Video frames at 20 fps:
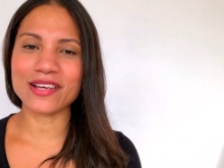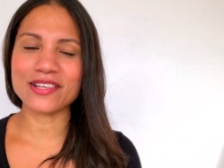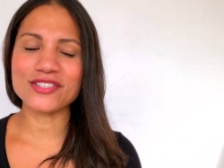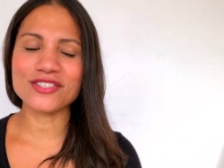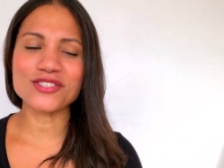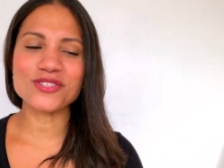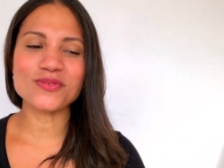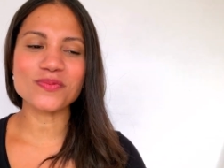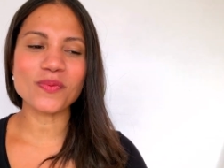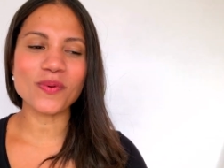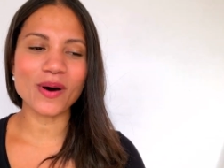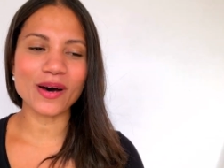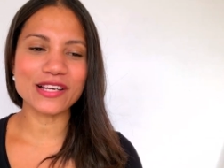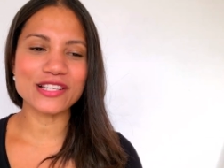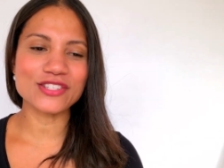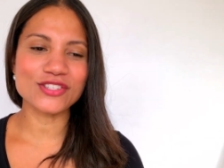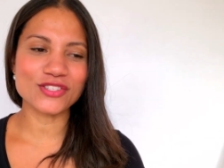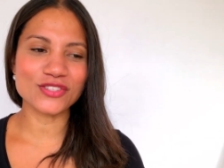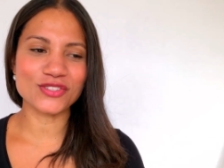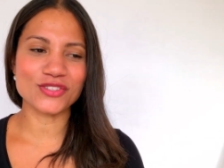I just
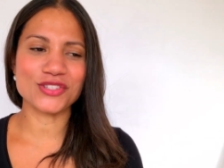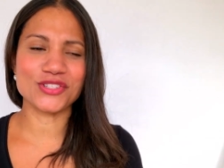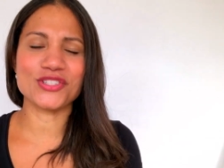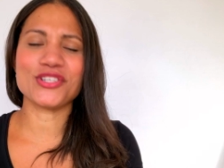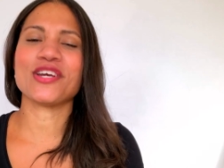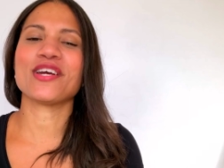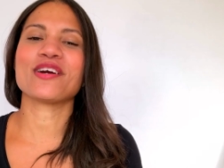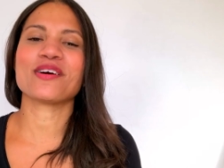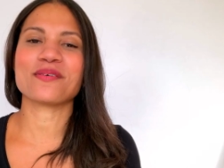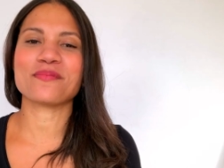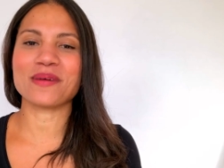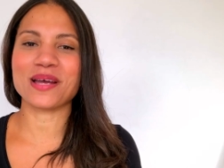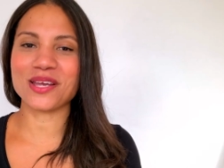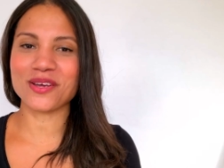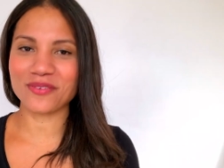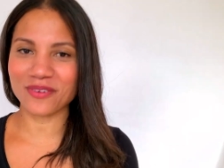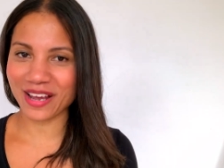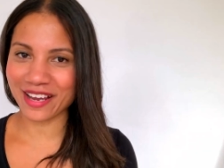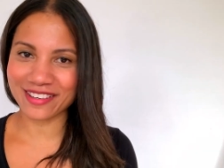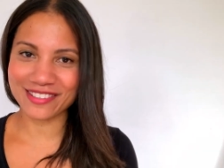want to share my
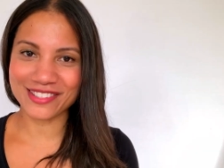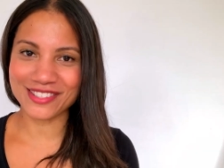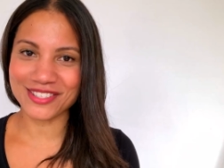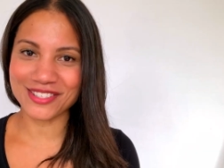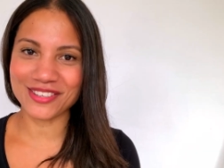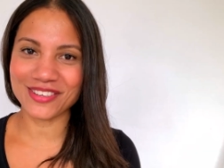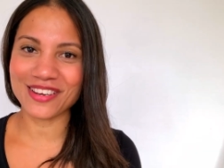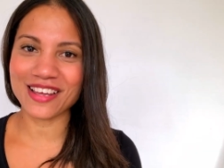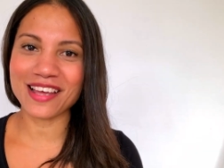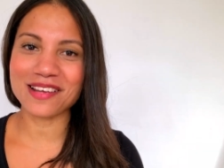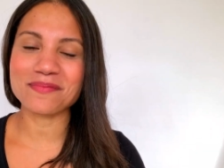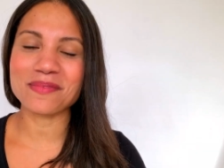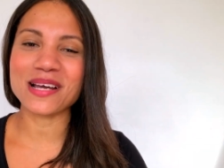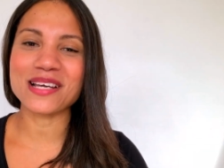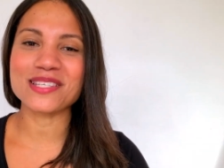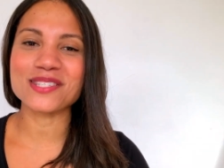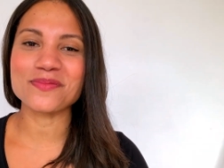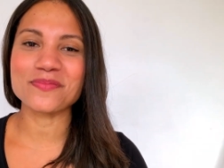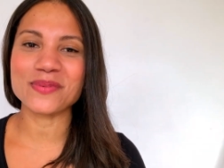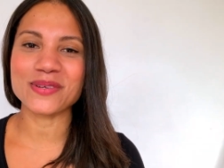gratitude and
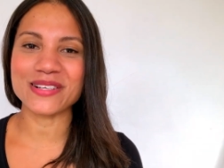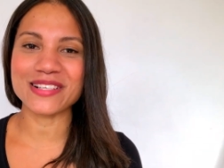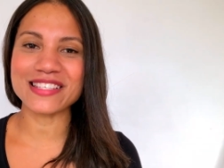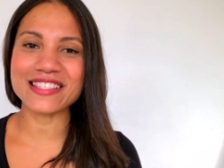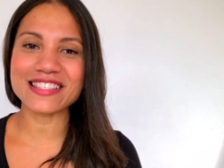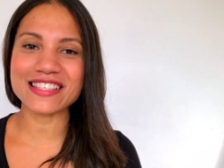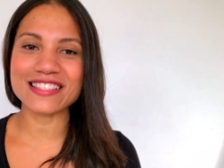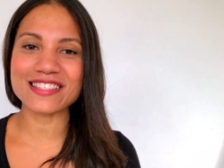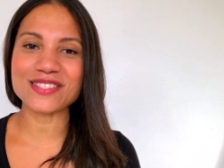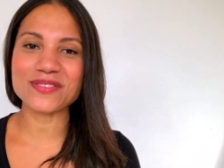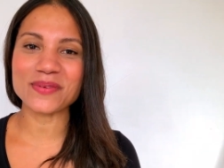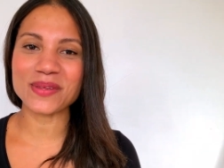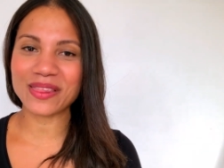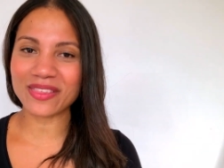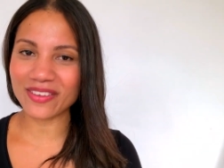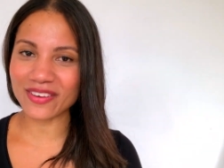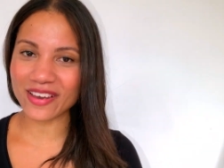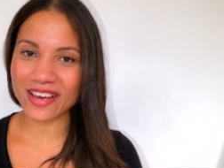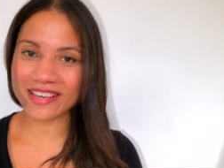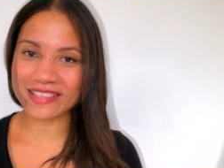my experiences
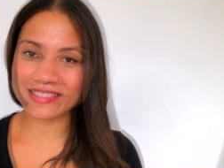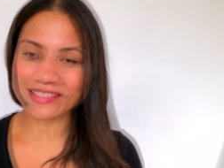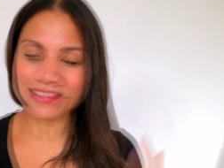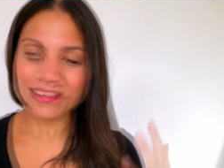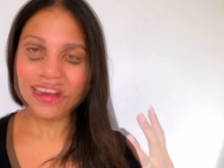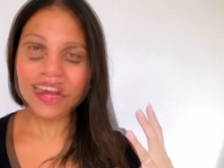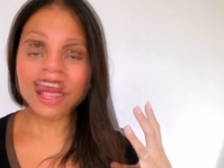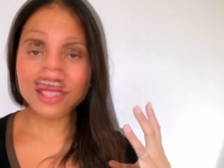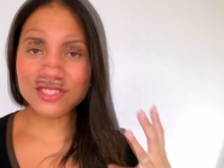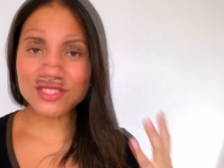with you guys.